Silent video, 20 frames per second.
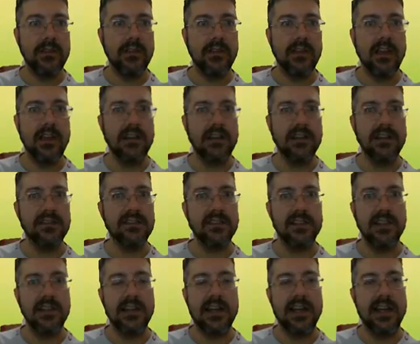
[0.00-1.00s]
You can
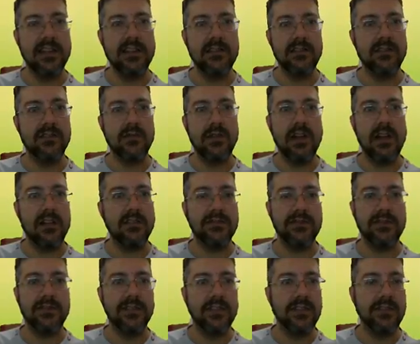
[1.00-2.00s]
easily add 12,
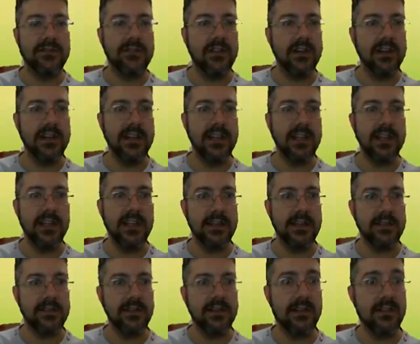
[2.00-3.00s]
14
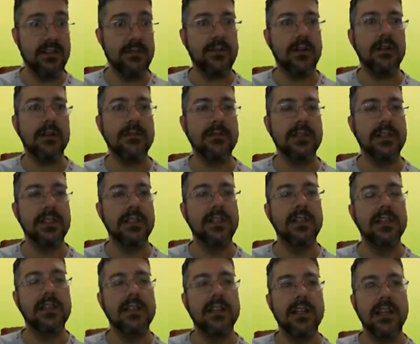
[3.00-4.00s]
layers without a problem.
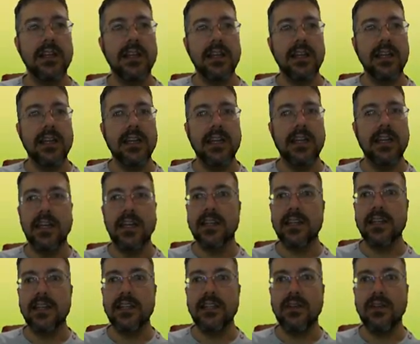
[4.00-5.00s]

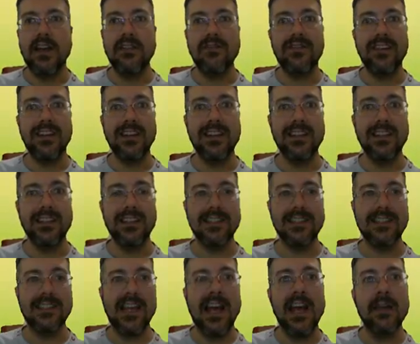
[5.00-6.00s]
And you have
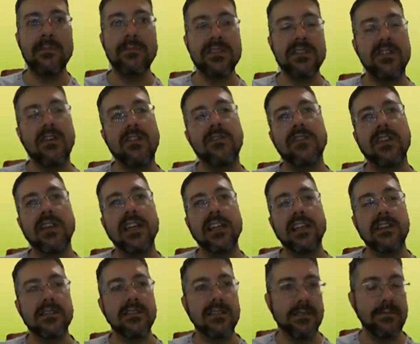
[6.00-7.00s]
types of
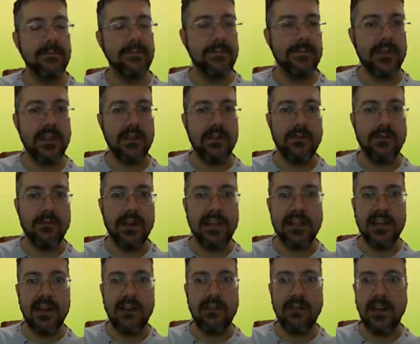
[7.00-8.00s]
layers. Right
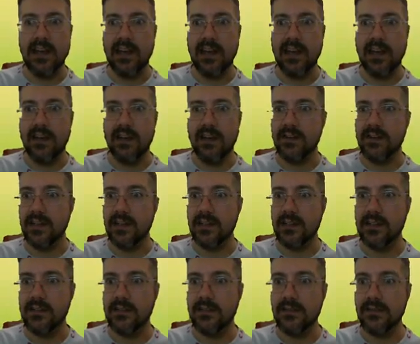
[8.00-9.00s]
now I have here
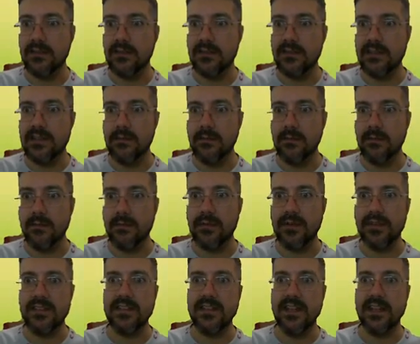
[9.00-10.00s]
some
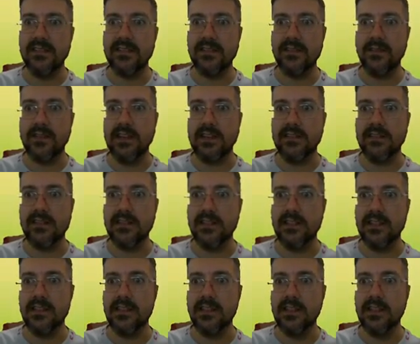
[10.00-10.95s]
presets you can see.